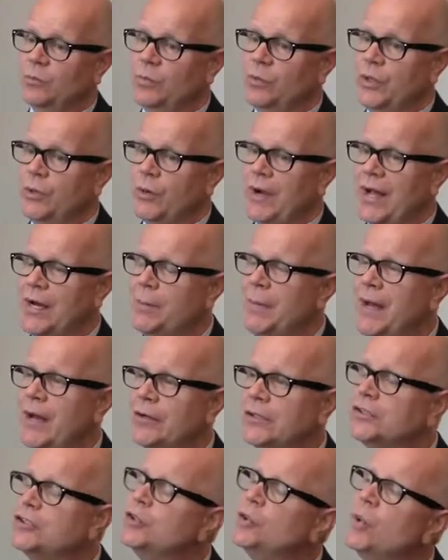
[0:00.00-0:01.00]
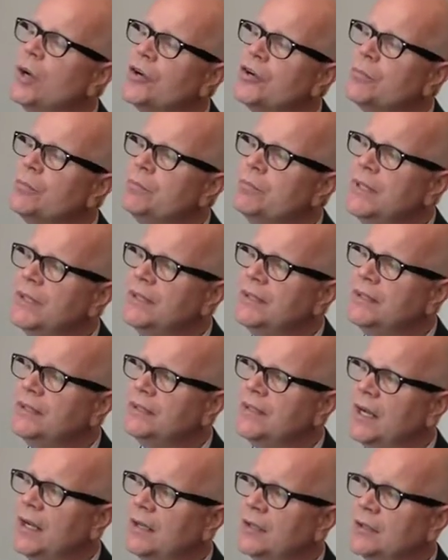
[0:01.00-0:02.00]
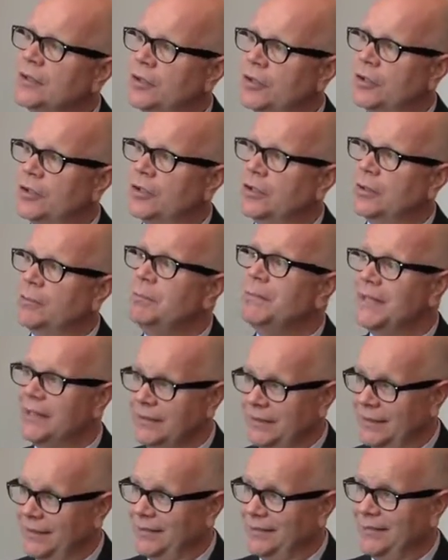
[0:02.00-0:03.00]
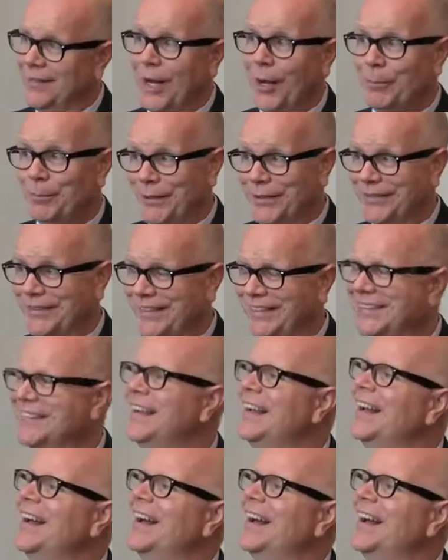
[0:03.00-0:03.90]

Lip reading: we were at about a $200 million, not billion,